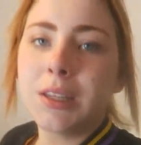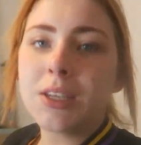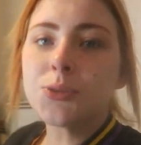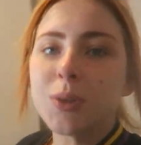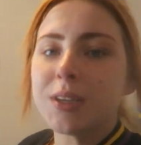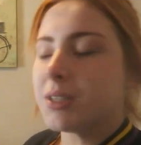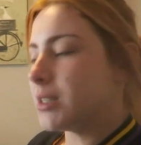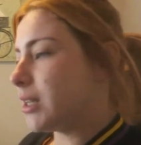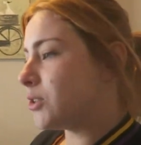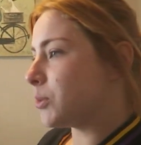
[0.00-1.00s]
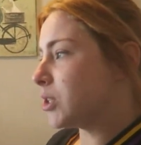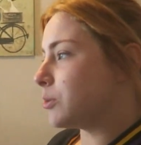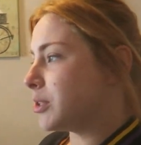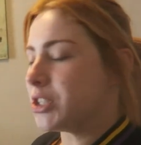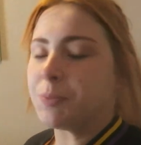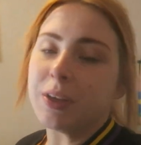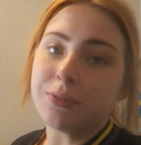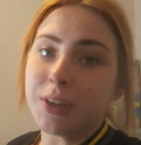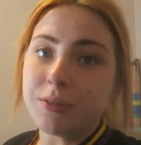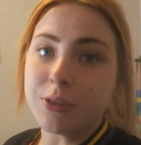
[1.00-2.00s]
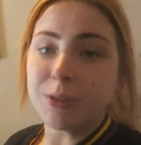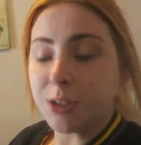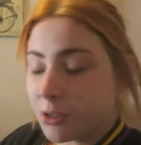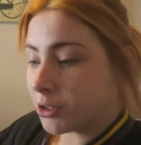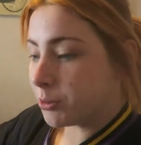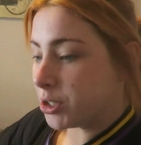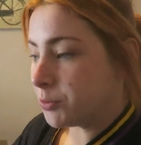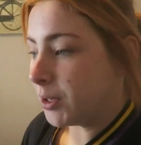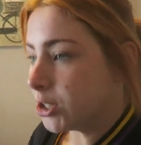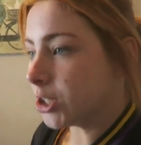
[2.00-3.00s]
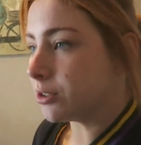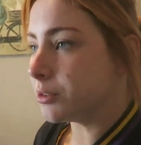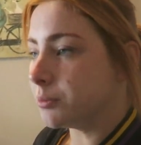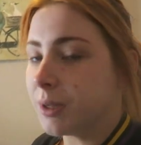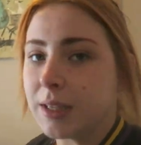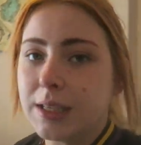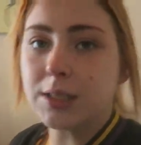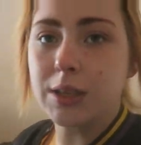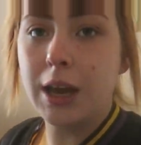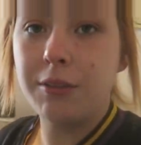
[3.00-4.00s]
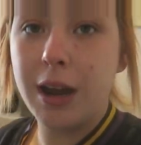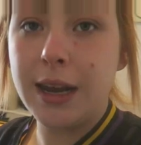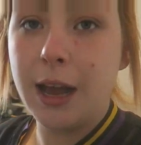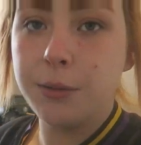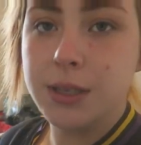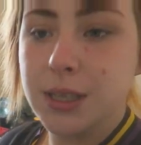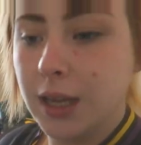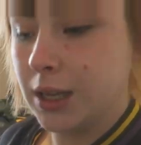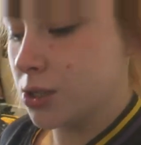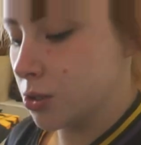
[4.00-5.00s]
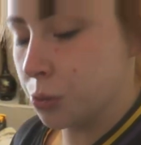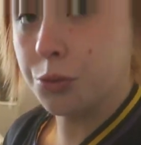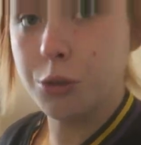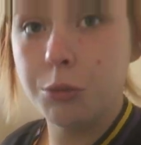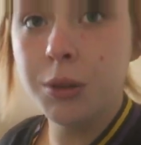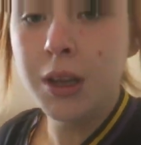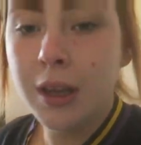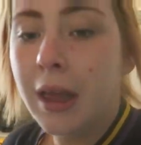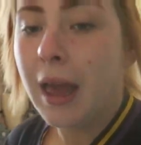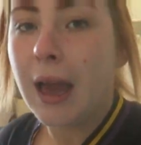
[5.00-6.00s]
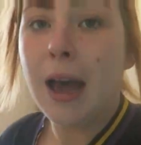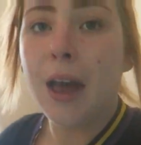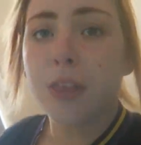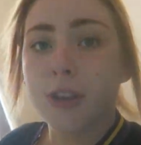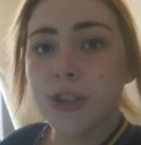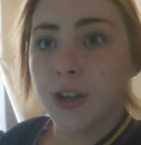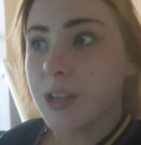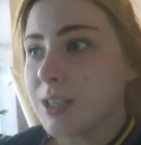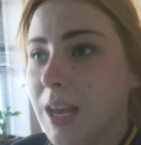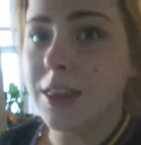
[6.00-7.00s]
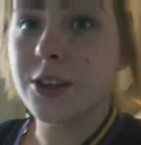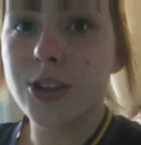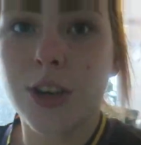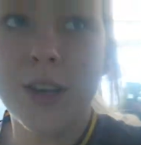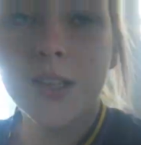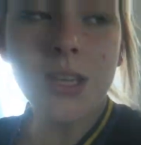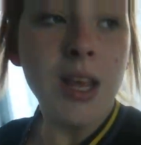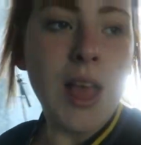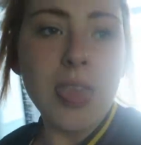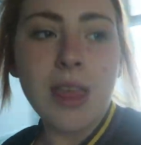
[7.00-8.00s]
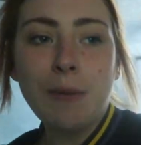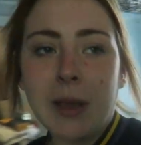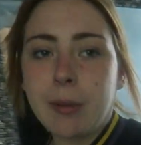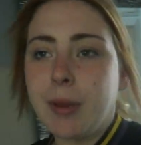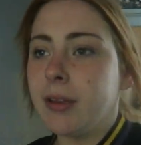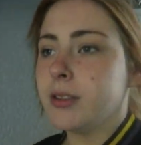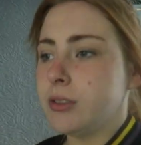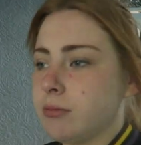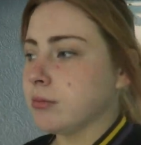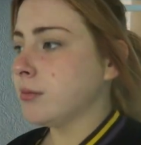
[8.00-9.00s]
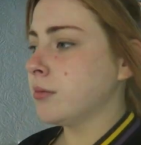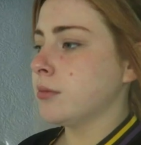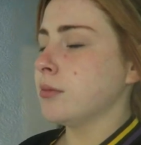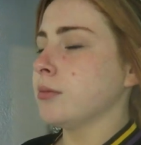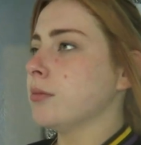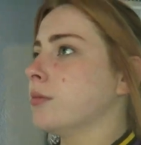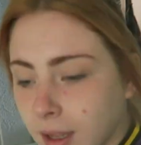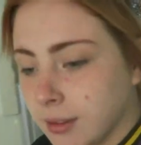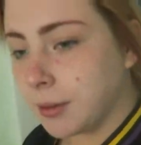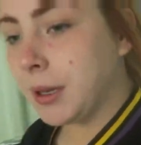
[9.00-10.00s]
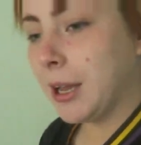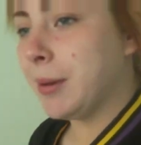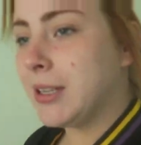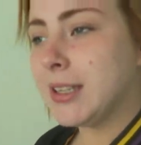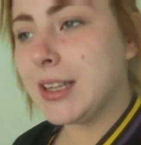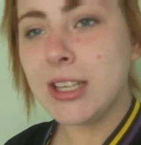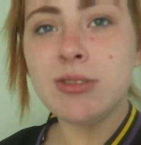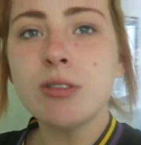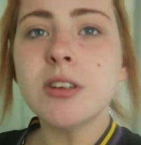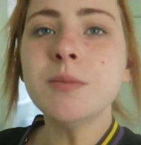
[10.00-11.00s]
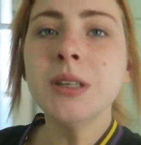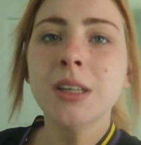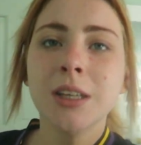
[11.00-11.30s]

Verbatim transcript: This one's this one's always just been a front room. This one's always just been a chill room. But this that right now is like a storeroom. Uh, the joys, hey, the joys. Then we come in. Then we come into this room.